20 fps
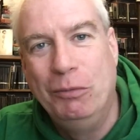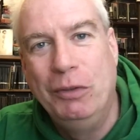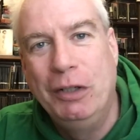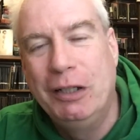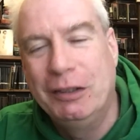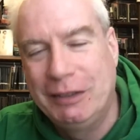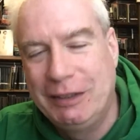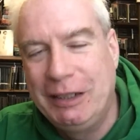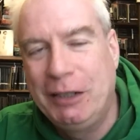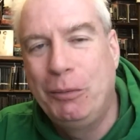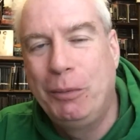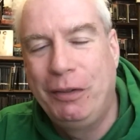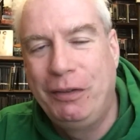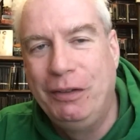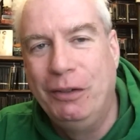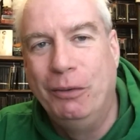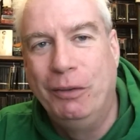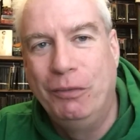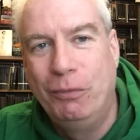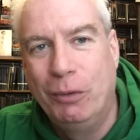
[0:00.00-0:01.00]
It'll stick
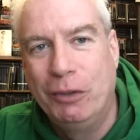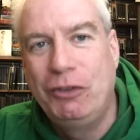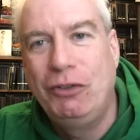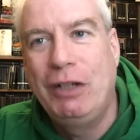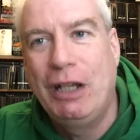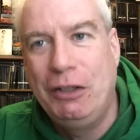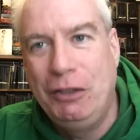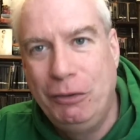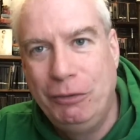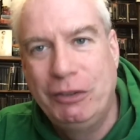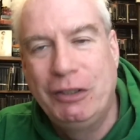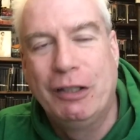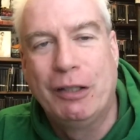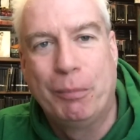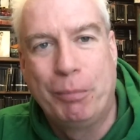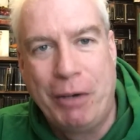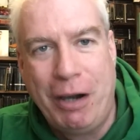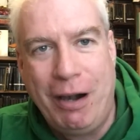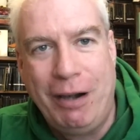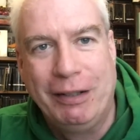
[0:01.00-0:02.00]
with you. If, once you get used to
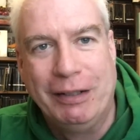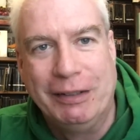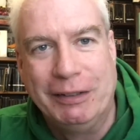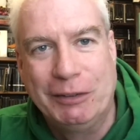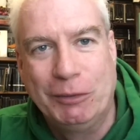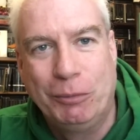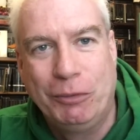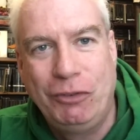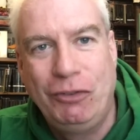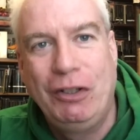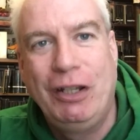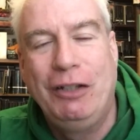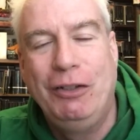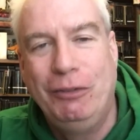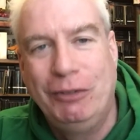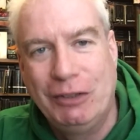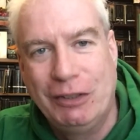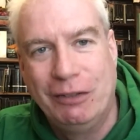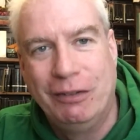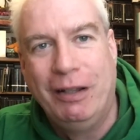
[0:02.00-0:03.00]
the parlance, once you get
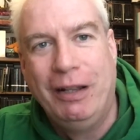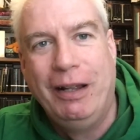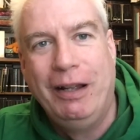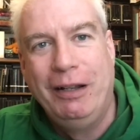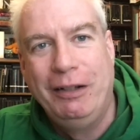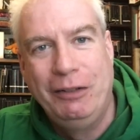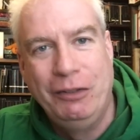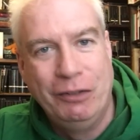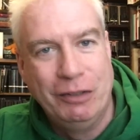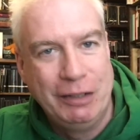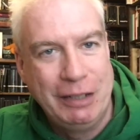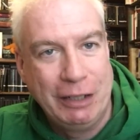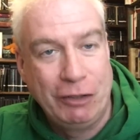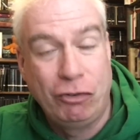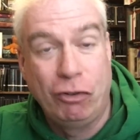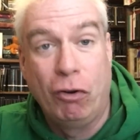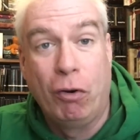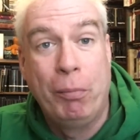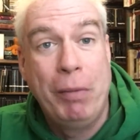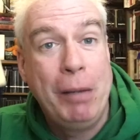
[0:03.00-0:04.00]
used to, to the
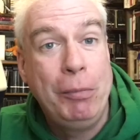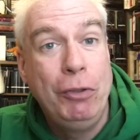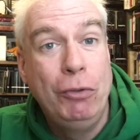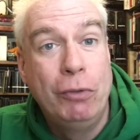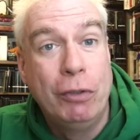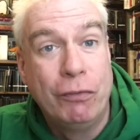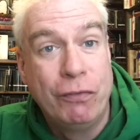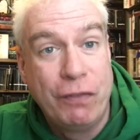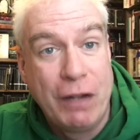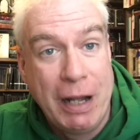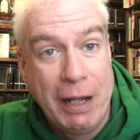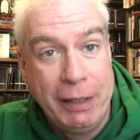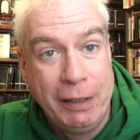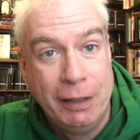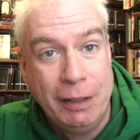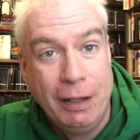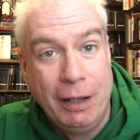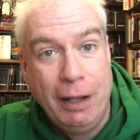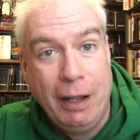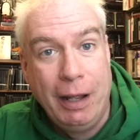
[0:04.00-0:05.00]
diction, or maybe you could
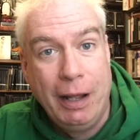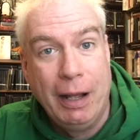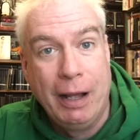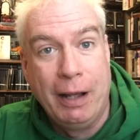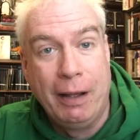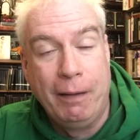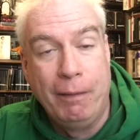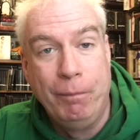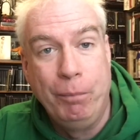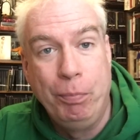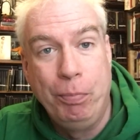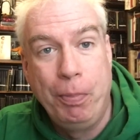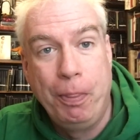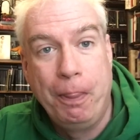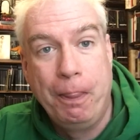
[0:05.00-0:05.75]
find um,